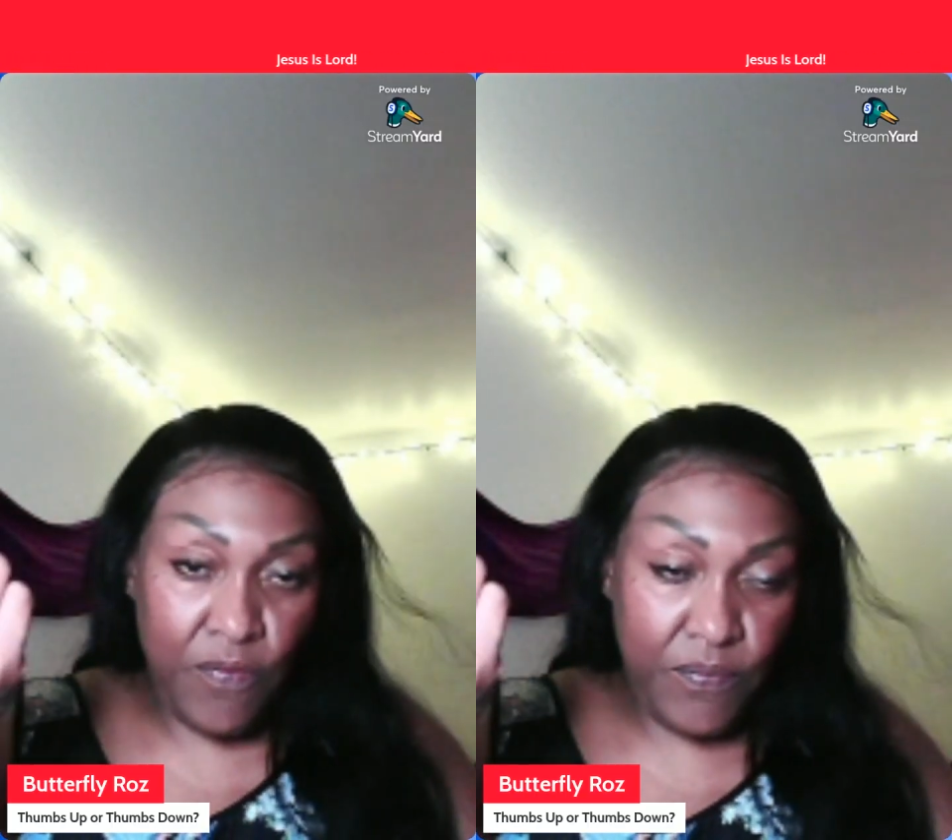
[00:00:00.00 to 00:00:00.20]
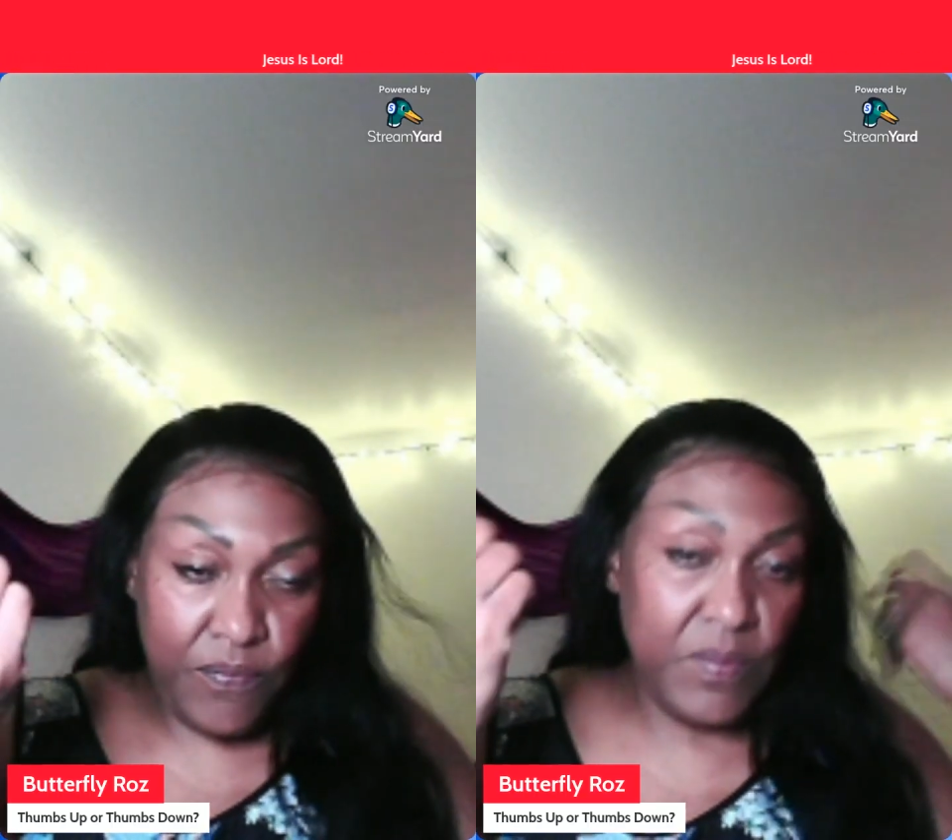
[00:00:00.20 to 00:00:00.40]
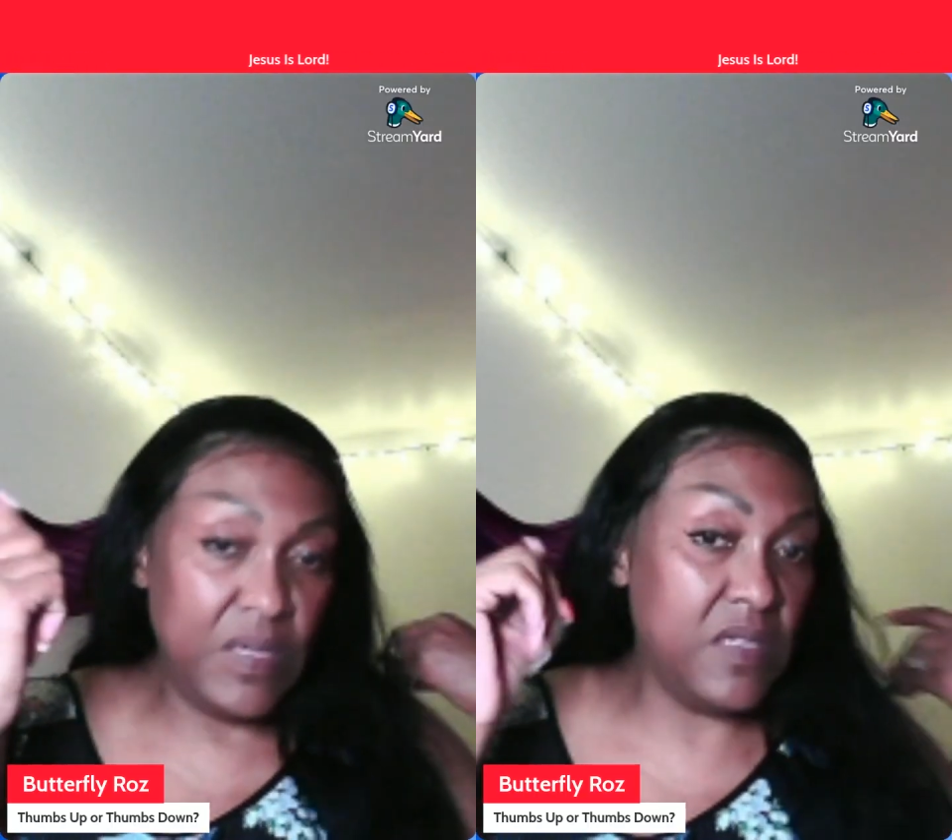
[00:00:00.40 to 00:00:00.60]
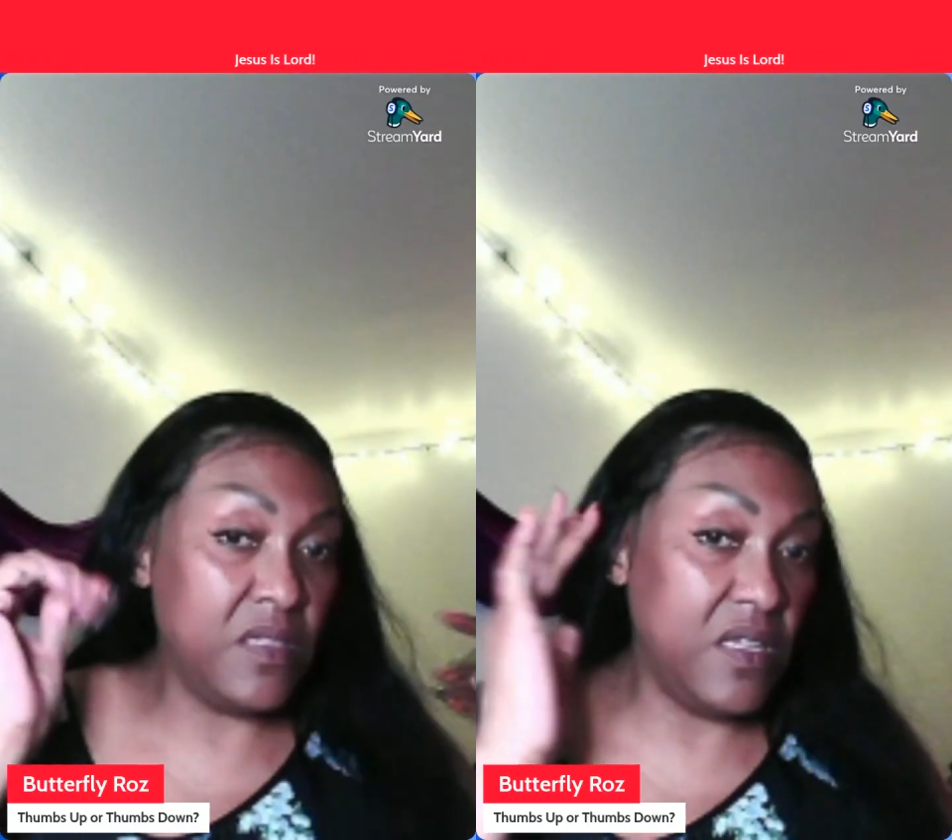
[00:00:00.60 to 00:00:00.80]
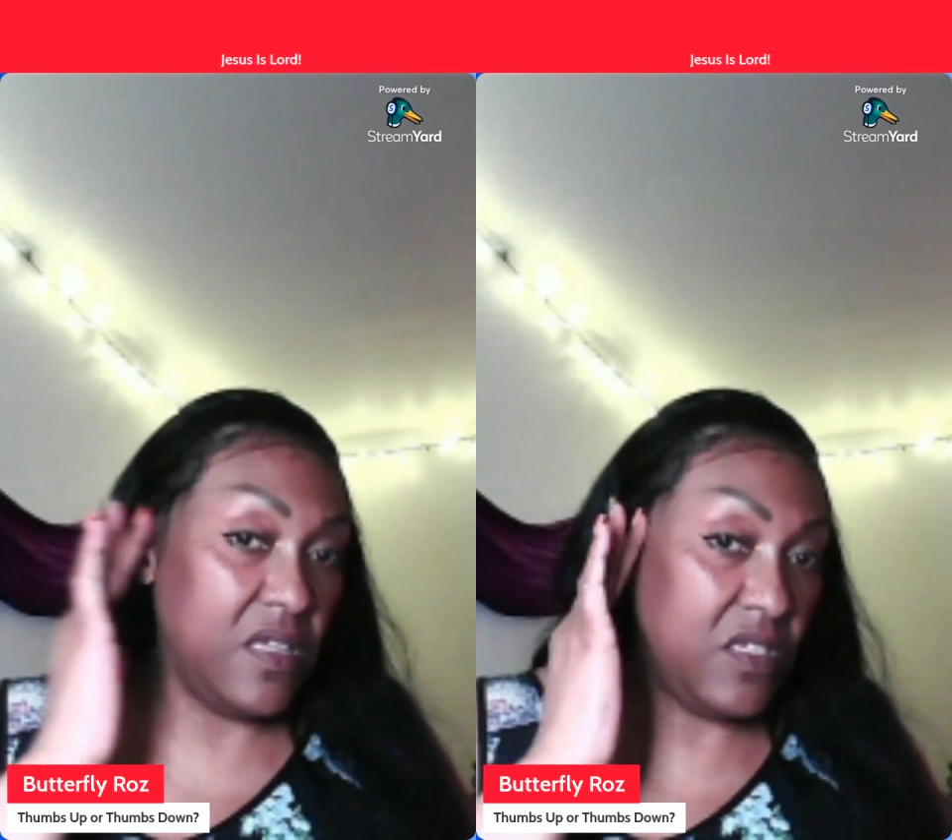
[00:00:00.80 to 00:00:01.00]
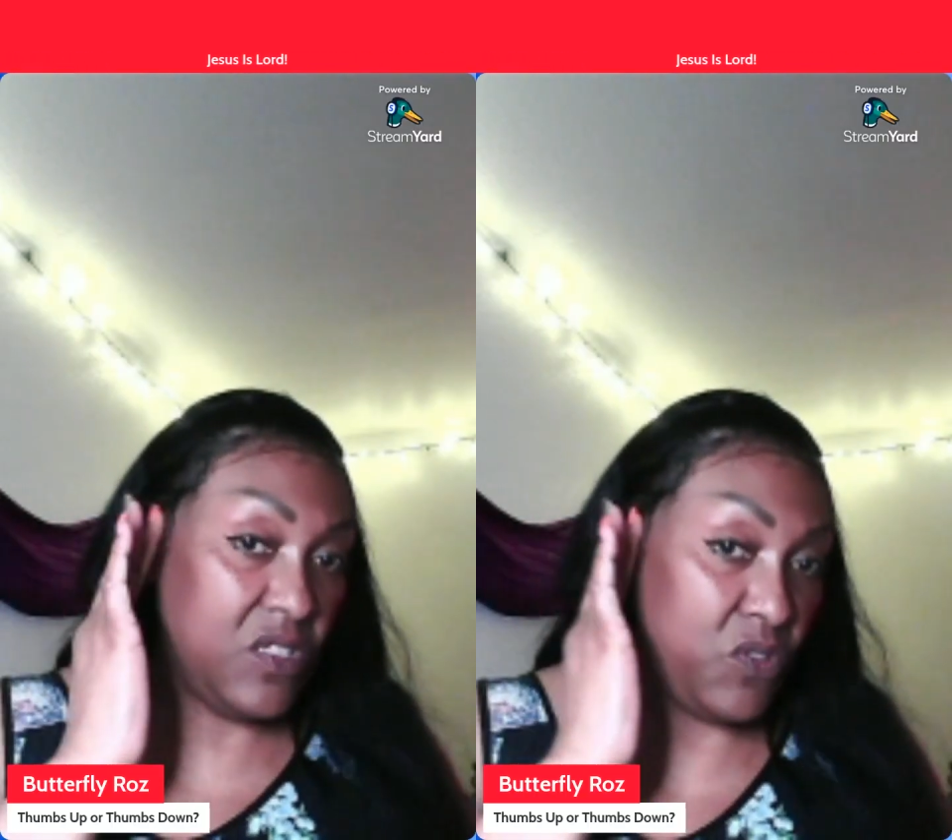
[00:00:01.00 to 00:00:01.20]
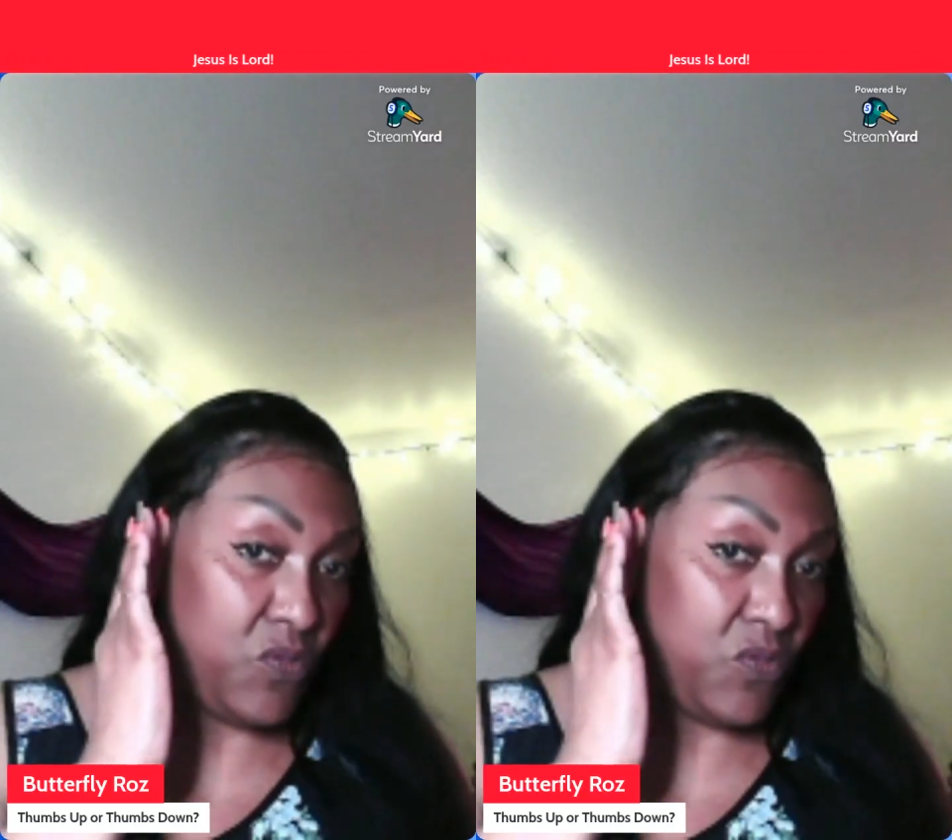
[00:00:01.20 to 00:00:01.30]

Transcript: And then it's pretty